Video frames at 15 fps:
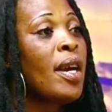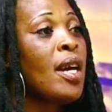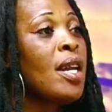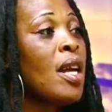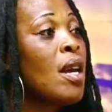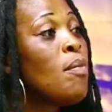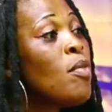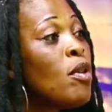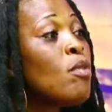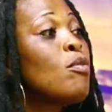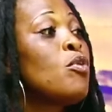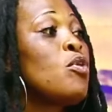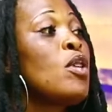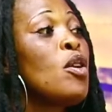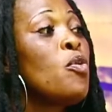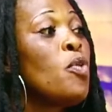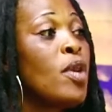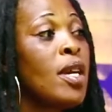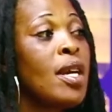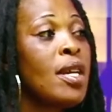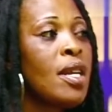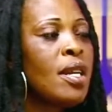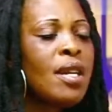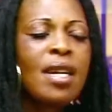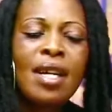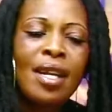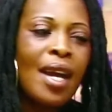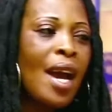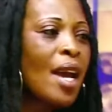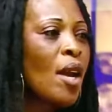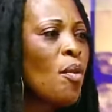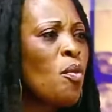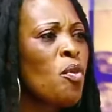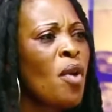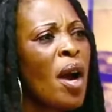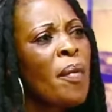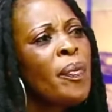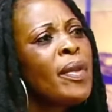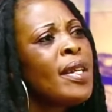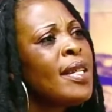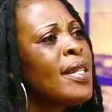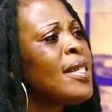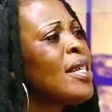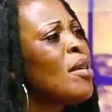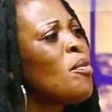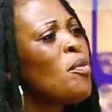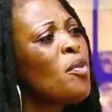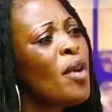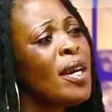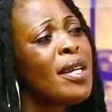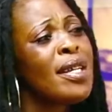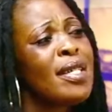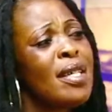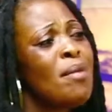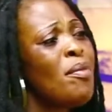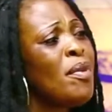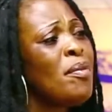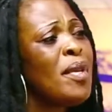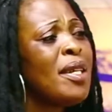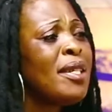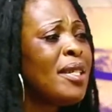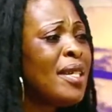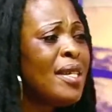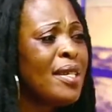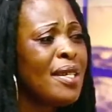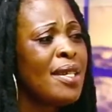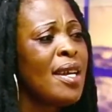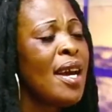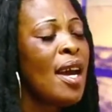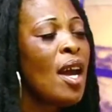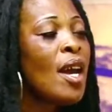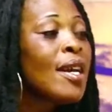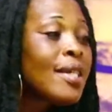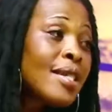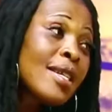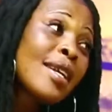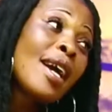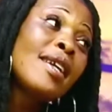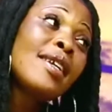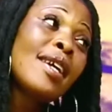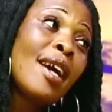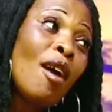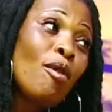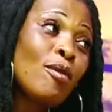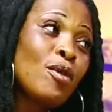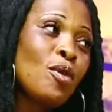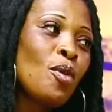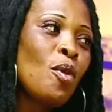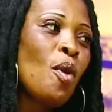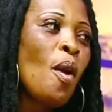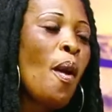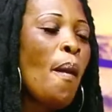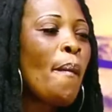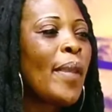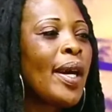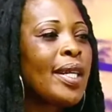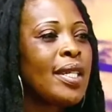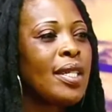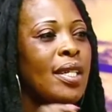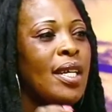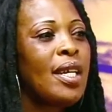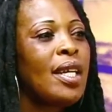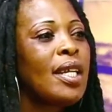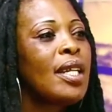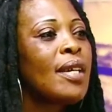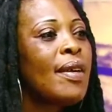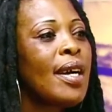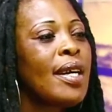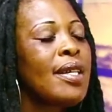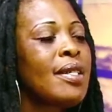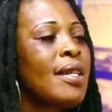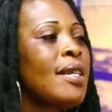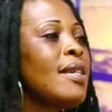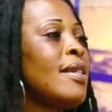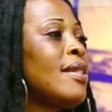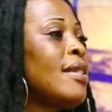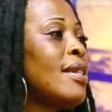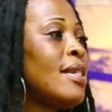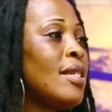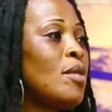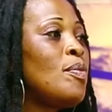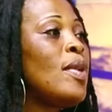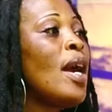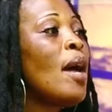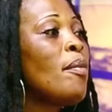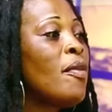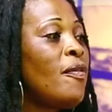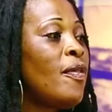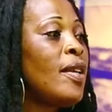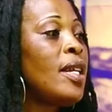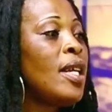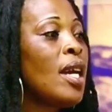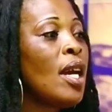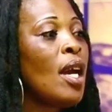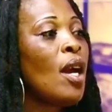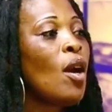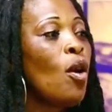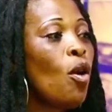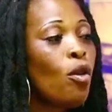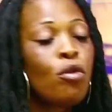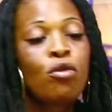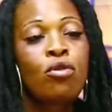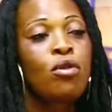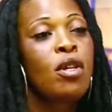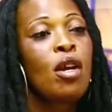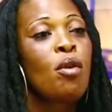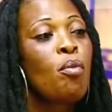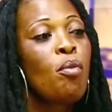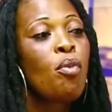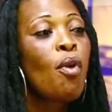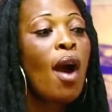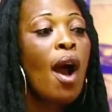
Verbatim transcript: Ibinum Same, Ninginaye, and Boa. Intim one is a mean jeans there, Sicana Council, but. There are certain things beyond me feed there. Honestly, I'm boy.